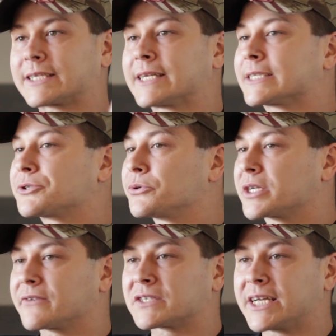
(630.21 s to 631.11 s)
didn't do it
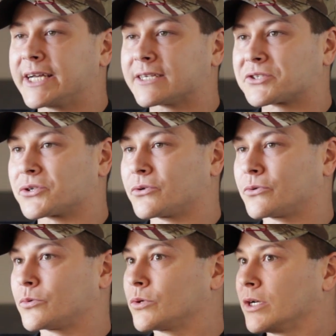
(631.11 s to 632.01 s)
every day.
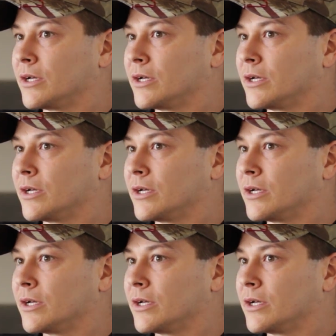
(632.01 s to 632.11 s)
So,